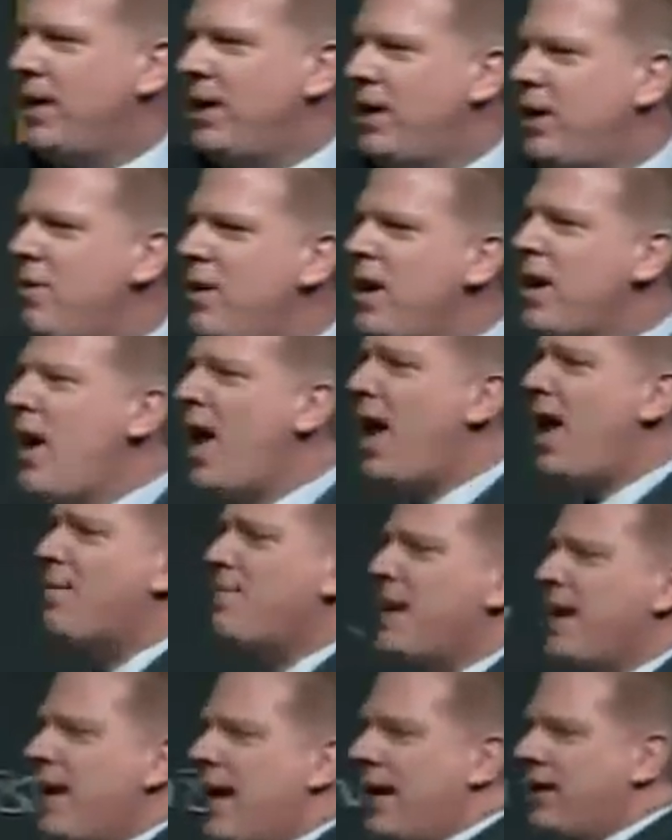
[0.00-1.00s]
You're a
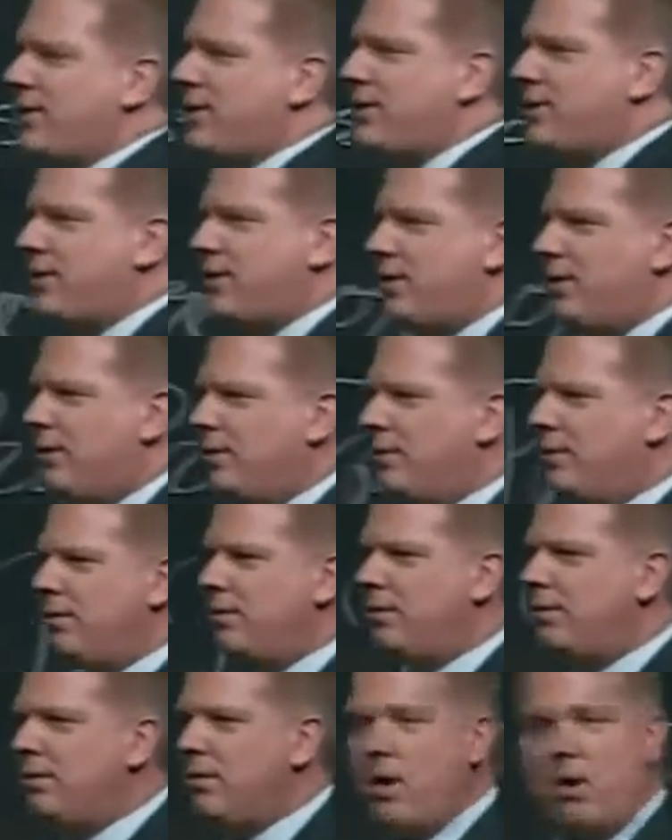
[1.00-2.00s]
communist.
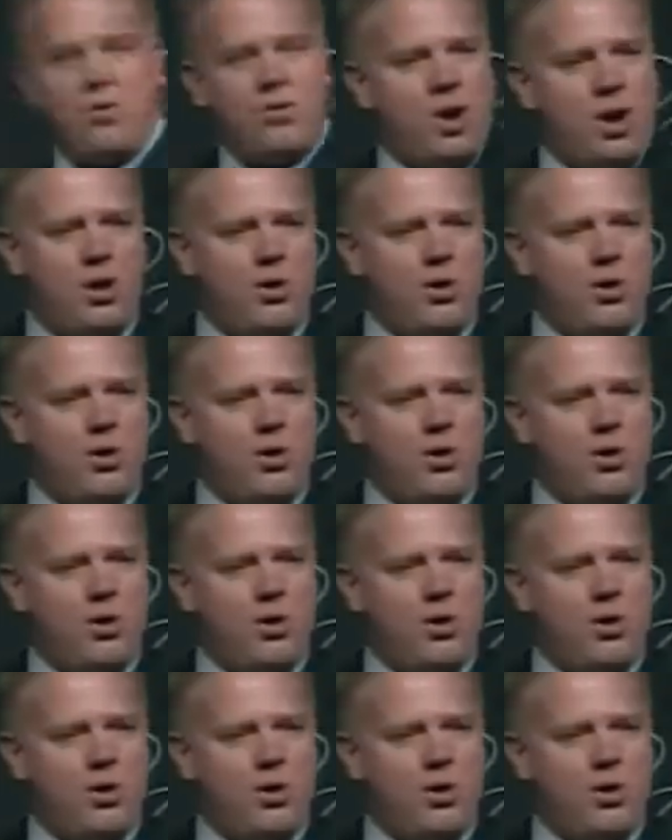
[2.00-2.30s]
No,